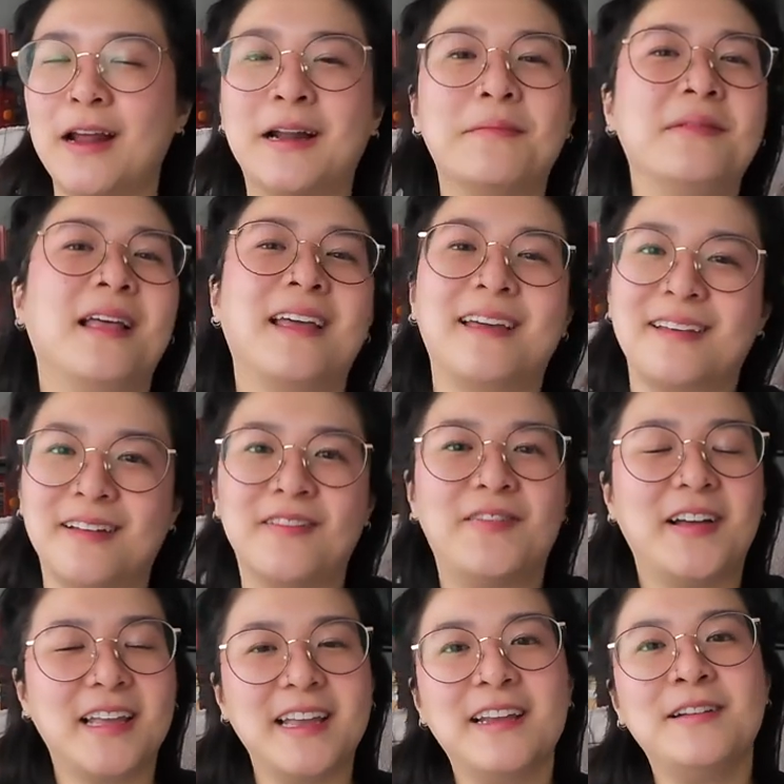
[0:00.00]
And I'm like,
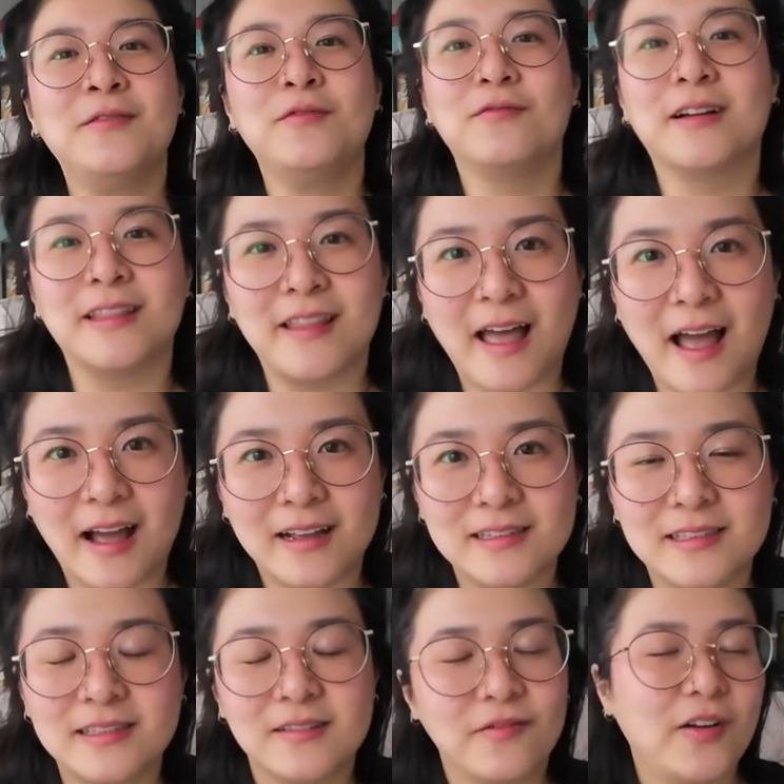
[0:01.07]
fucking
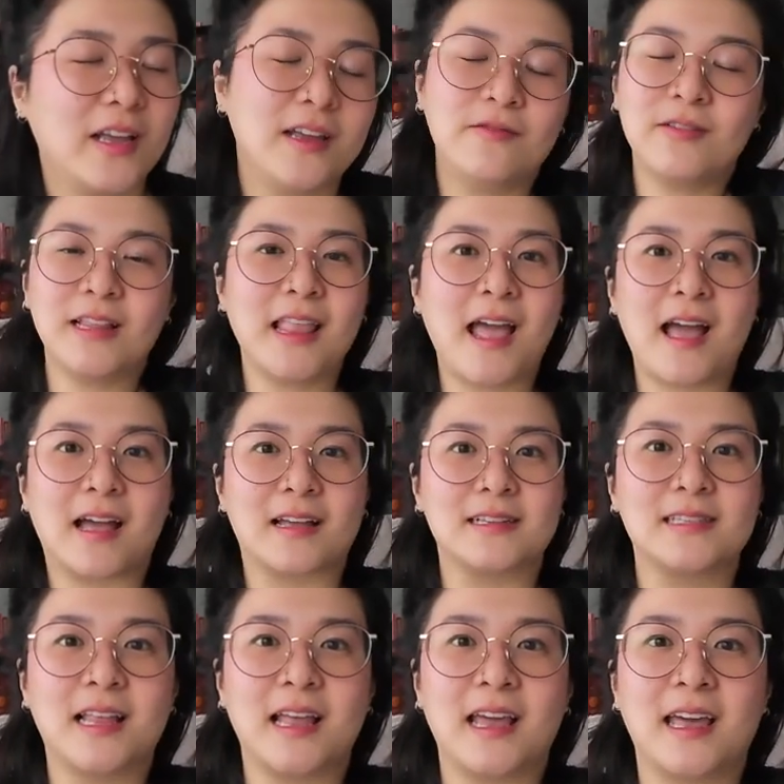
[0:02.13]
relax. Fucking
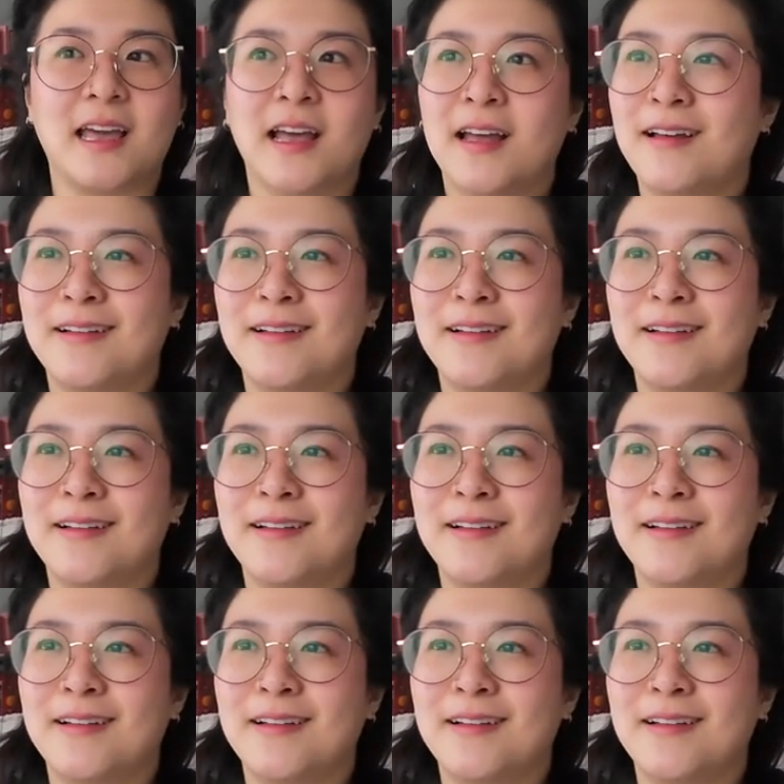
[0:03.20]
relax. Like,